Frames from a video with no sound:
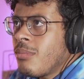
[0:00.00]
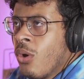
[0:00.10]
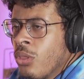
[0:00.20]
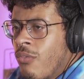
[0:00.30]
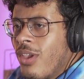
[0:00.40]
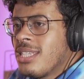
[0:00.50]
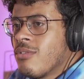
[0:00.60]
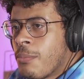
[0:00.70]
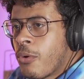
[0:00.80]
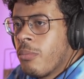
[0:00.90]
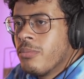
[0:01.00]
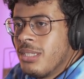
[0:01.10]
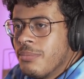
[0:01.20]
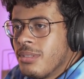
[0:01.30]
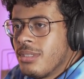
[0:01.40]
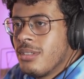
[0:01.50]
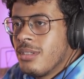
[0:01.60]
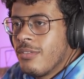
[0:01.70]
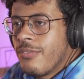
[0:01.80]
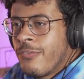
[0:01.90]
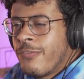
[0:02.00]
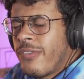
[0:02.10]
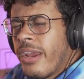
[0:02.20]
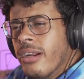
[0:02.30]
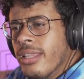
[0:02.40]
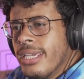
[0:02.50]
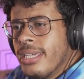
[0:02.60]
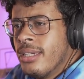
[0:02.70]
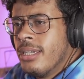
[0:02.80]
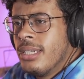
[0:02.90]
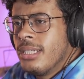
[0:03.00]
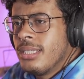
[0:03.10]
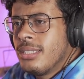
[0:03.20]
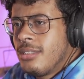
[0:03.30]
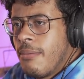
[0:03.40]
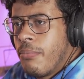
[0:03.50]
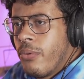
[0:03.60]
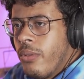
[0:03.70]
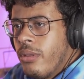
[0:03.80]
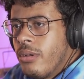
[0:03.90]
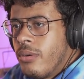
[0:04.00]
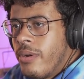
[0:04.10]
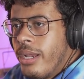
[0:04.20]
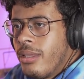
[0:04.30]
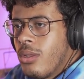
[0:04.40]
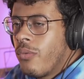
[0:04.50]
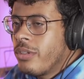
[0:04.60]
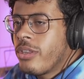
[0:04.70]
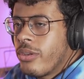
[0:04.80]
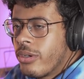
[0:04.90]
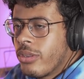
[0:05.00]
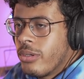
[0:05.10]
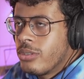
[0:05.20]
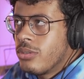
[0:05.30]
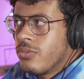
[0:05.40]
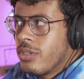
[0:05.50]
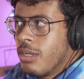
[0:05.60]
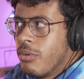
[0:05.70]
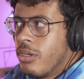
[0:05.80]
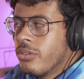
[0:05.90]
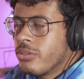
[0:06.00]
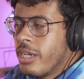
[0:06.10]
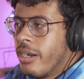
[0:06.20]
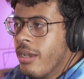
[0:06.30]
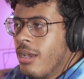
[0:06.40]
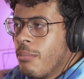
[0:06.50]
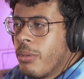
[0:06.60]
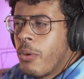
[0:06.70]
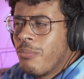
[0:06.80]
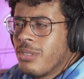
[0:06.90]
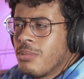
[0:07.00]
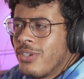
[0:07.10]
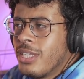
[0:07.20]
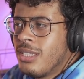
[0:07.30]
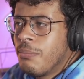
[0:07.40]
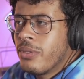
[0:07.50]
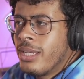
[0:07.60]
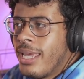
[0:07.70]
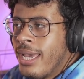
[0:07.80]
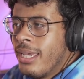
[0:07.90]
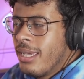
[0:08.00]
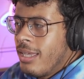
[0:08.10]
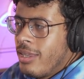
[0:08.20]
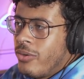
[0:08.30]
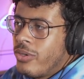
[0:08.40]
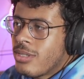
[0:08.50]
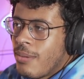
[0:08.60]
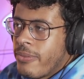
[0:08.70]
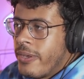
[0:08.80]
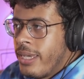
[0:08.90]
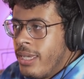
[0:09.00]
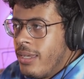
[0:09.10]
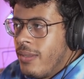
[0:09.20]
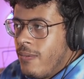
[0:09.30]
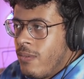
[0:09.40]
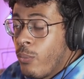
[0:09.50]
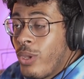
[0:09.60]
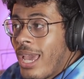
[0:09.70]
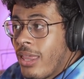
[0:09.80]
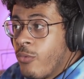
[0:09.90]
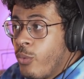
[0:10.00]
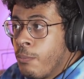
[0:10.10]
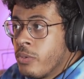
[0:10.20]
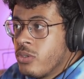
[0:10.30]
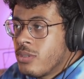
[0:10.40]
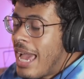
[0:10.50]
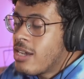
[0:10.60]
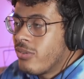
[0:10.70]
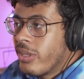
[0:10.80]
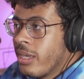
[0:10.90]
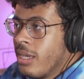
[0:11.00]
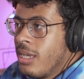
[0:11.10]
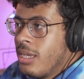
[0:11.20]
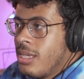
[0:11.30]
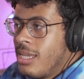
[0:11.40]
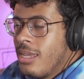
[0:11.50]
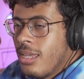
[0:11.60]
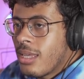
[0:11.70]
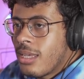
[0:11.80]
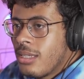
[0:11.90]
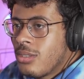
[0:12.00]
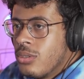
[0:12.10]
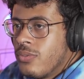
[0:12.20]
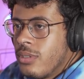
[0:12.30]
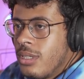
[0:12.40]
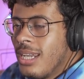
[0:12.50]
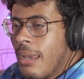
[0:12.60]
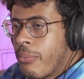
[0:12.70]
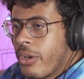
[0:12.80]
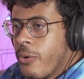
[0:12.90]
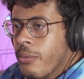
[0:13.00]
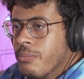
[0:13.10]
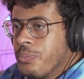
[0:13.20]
on the face of it, the problem seems fairly simple right? Obviously, there are, there are sort of um, hurdles there, but the problem seems fairly simple in that there is something mm. that we that we produce naturally, in like sort of in embryo,